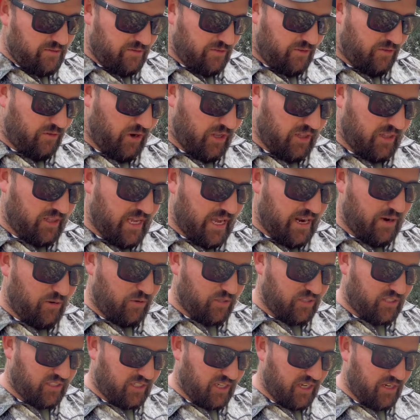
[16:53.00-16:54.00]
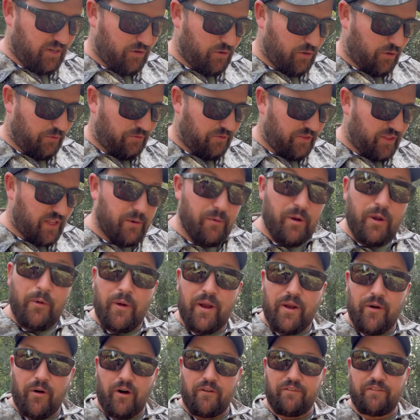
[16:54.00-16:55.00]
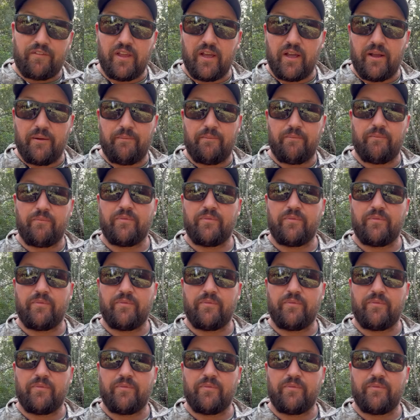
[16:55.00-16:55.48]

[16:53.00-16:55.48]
Got that all skinned off, and then we went after